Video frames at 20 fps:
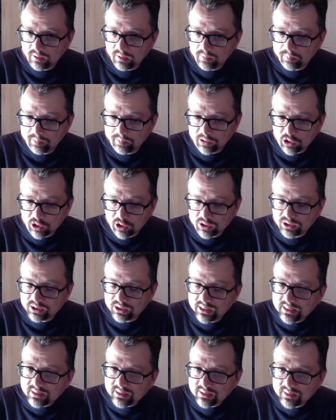because
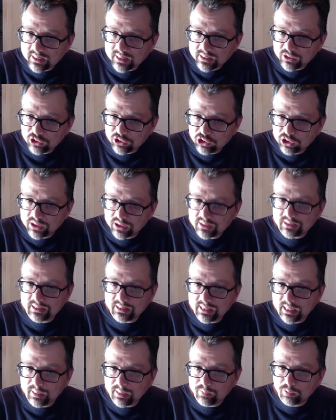these things just
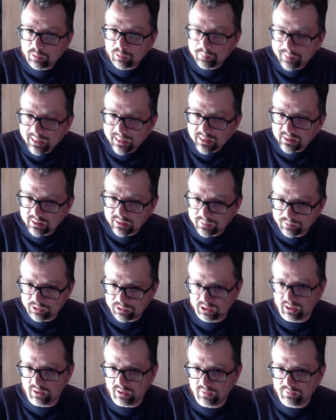keep repeating
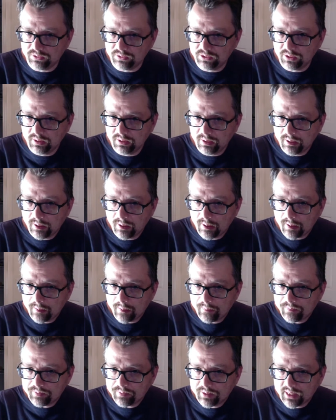themselves.
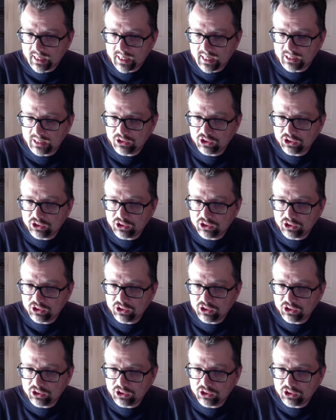I